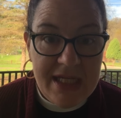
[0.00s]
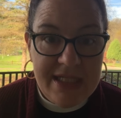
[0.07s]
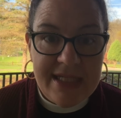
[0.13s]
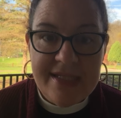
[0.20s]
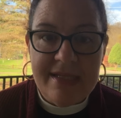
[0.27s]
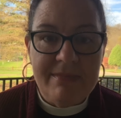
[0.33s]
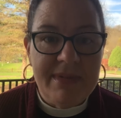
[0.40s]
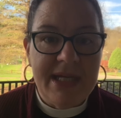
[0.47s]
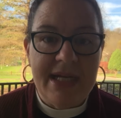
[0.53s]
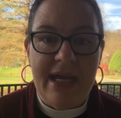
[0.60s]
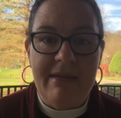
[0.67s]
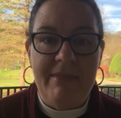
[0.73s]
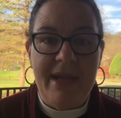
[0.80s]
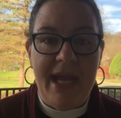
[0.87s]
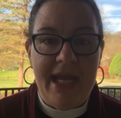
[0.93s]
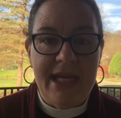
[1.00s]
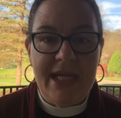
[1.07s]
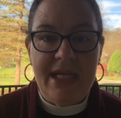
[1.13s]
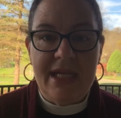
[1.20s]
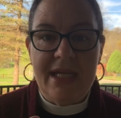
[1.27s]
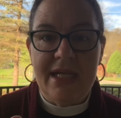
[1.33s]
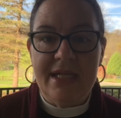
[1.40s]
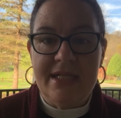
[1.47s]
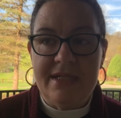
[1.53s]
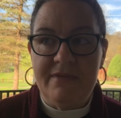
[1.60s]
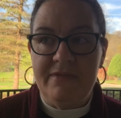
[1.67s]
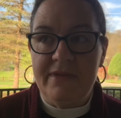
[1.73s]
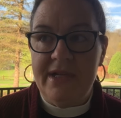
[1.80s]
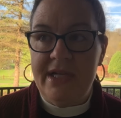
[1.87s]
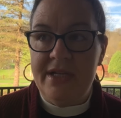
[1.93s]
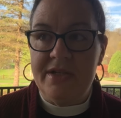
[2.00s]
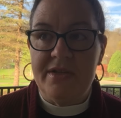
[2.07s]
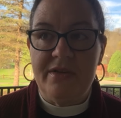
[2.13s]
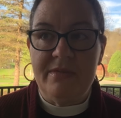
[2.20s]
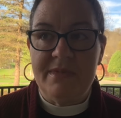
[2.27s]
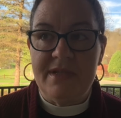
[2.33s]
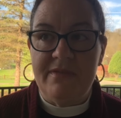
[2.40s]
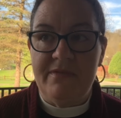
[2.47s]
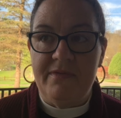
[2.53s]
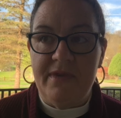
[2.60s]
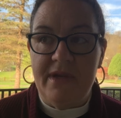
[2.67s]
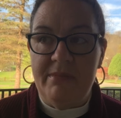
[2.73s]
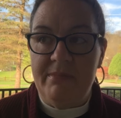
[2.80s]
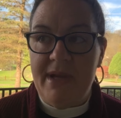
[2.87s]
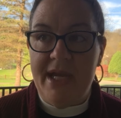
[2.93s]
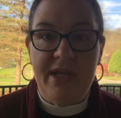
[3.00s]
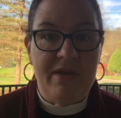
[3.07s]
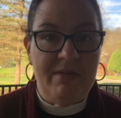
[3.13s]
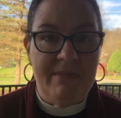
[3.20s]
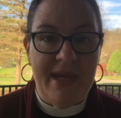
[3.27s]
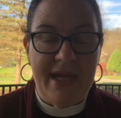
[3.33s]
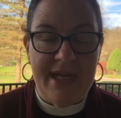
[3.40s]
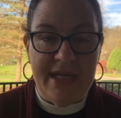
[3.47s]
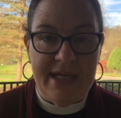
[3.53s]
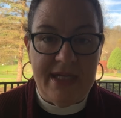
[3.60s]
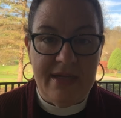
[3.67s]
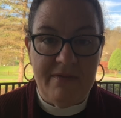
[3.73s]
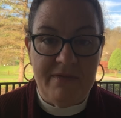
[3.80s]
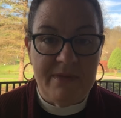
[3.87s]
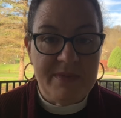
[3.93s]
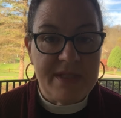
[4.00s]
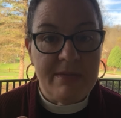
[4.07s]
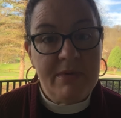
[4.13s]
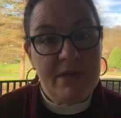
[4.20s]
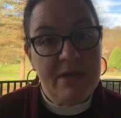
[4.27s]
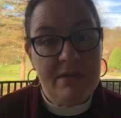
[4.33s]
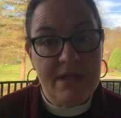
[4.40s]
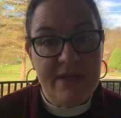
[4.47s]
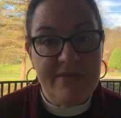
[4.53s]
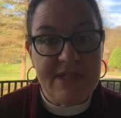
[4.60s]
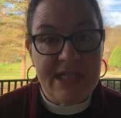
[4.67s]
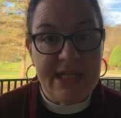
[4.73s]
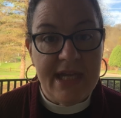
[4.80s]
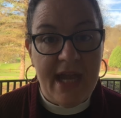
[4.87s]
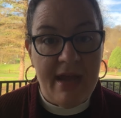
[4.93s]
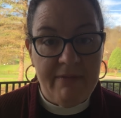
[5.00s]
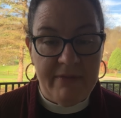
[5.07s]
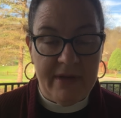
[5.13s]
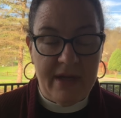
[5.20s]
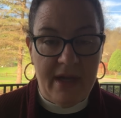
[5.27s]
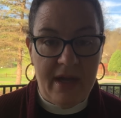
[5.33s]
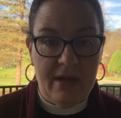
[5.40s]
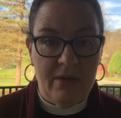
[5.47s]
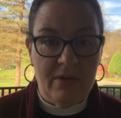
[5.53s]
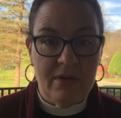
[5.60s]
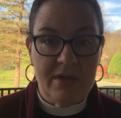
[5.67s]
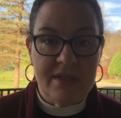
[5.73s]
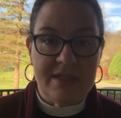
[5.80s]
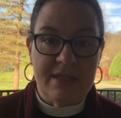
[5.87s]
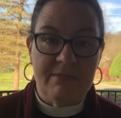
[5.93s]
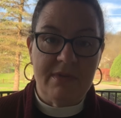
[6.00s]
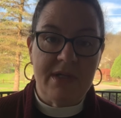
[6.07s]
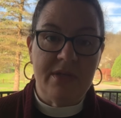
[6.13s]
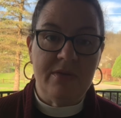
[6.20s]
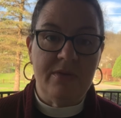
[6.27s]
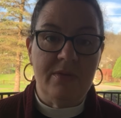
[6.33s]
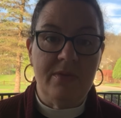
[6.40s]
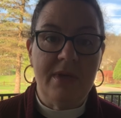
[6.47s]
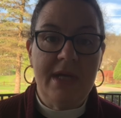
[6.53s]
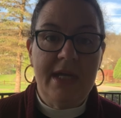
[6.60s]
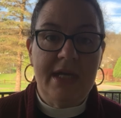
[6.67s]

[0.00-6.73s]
doesn't mean I'm any different in terms of my humanity from someone who lives in Africa or someone who